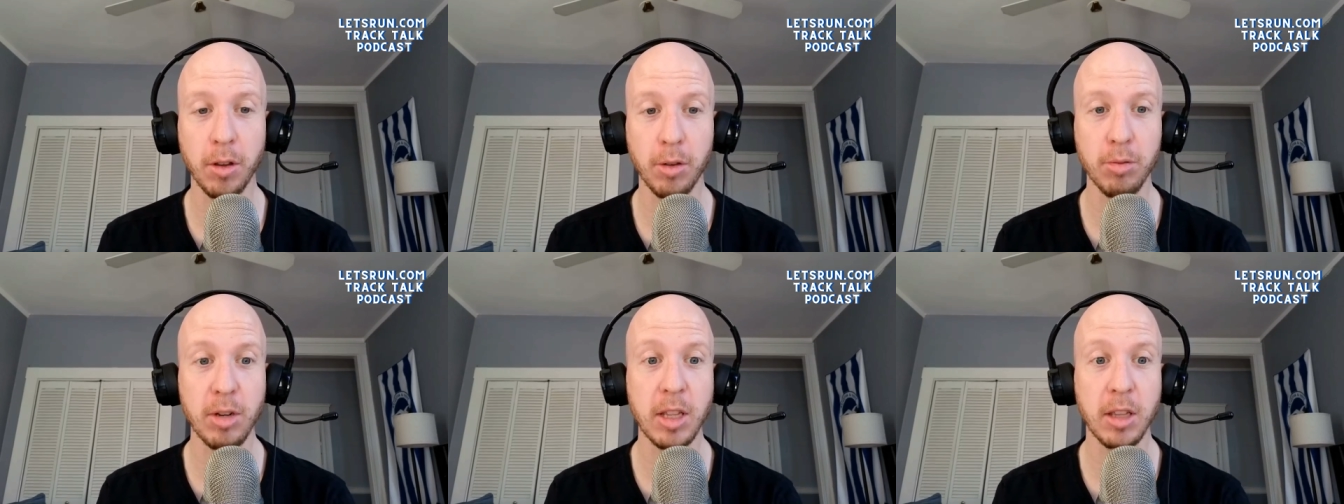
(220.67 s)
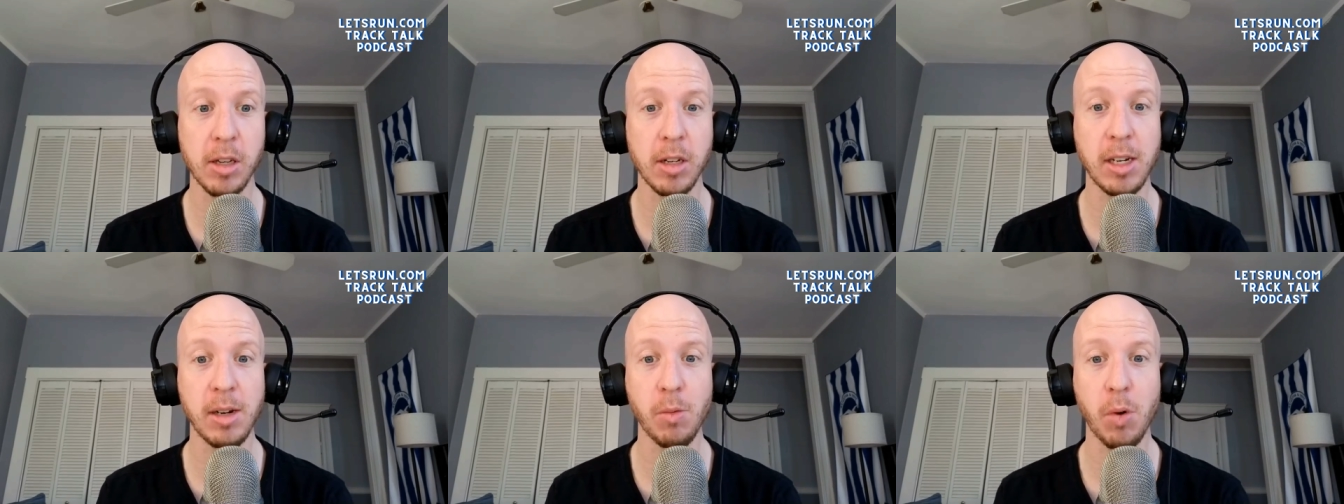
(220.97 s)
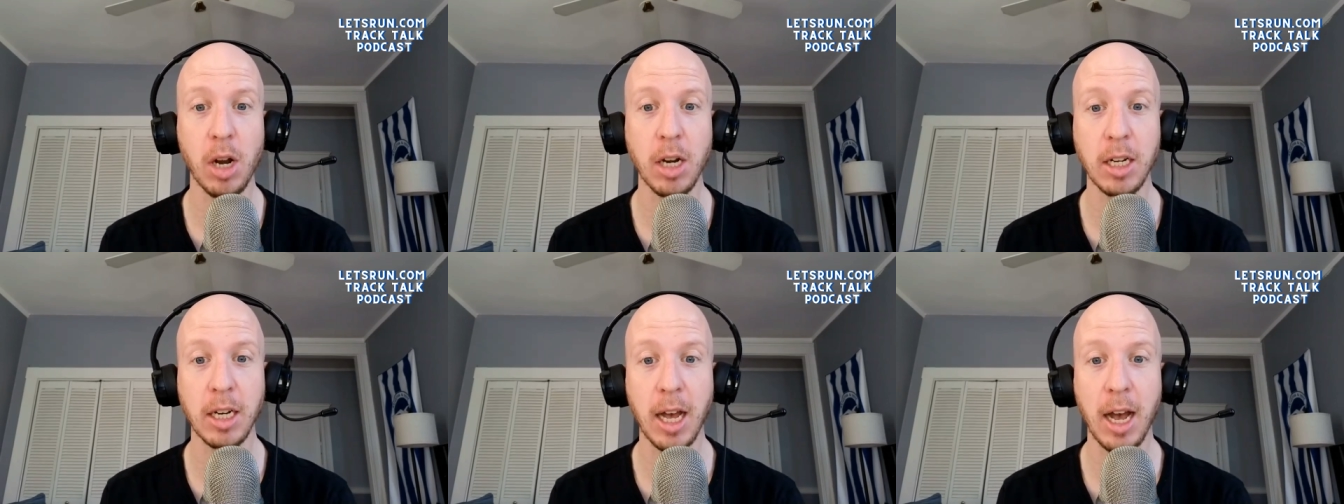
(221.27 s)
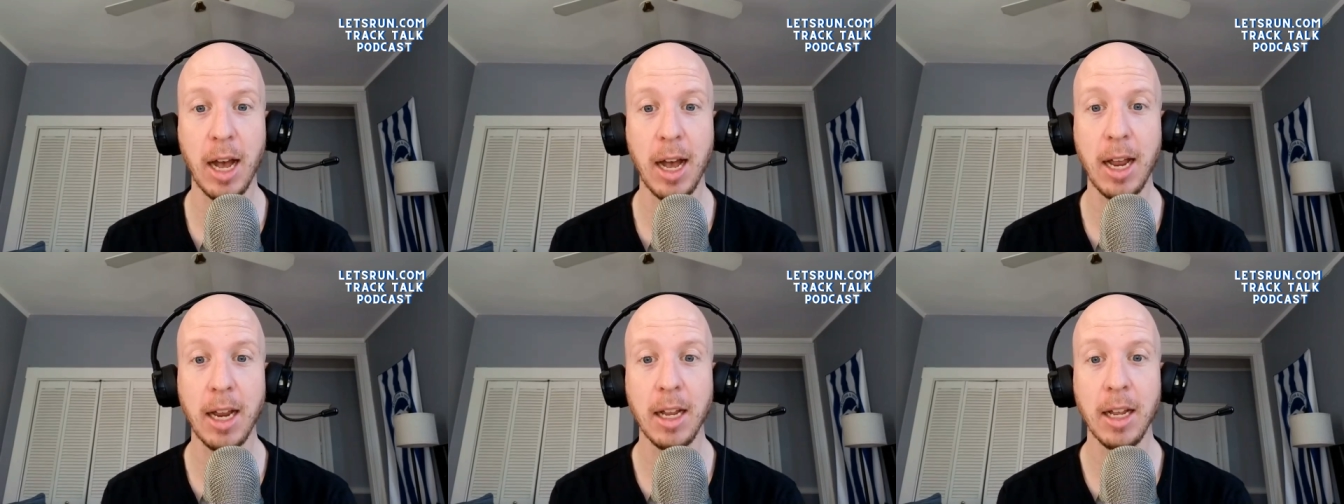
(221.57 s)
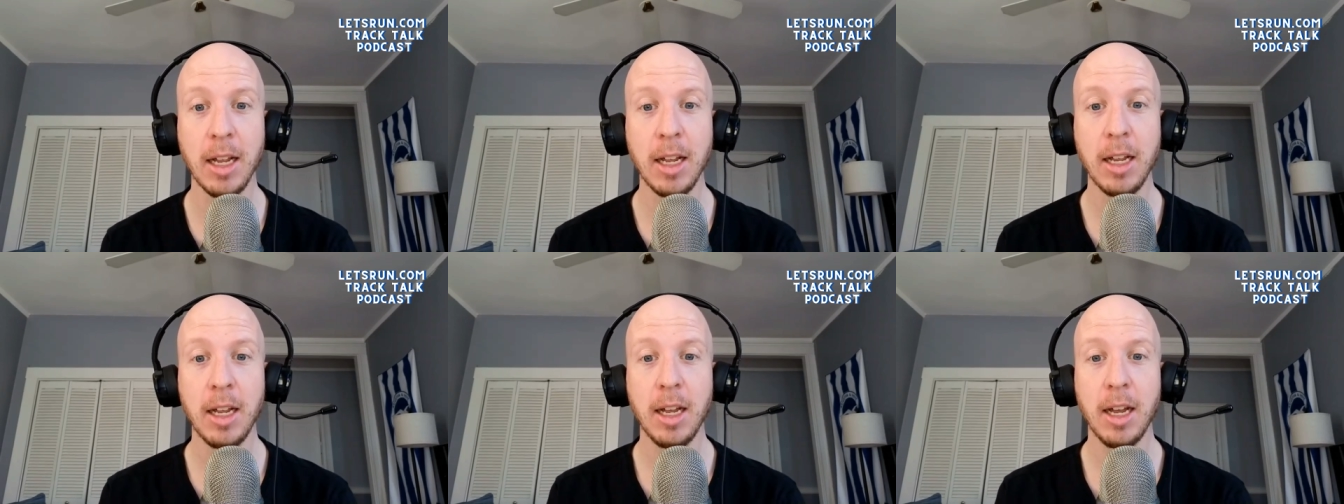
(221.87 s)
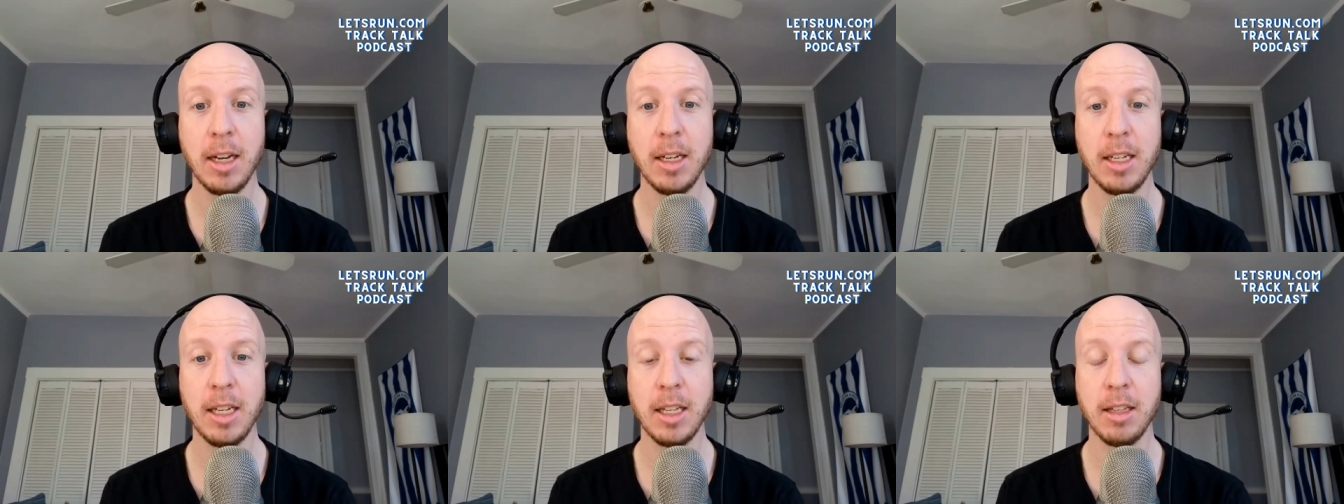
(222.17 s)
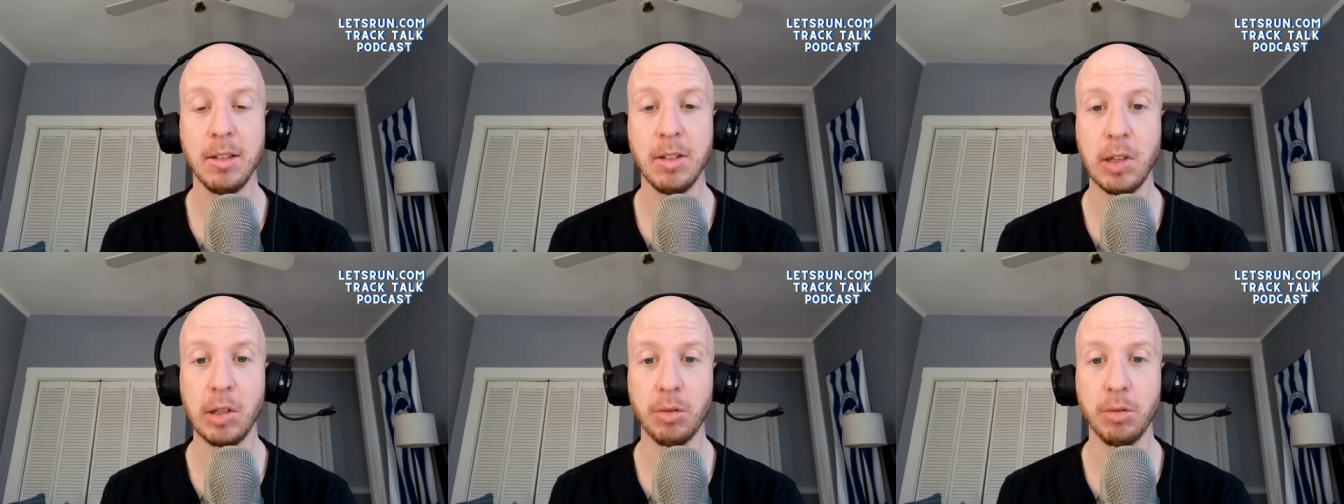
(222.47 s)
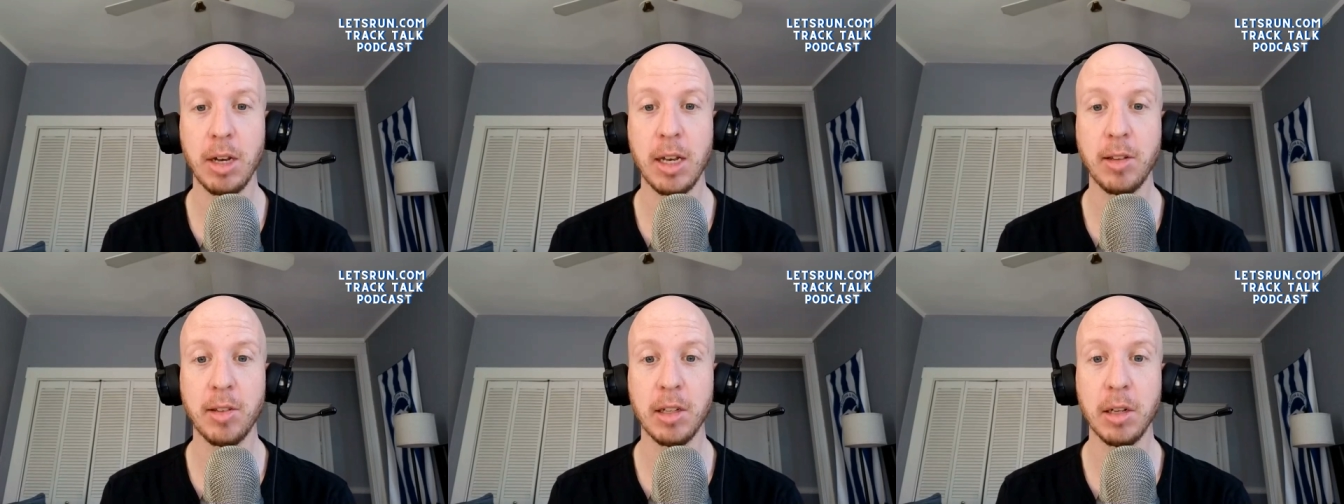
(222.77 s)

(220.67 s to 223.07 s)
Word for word: 331 guy at the end of this race.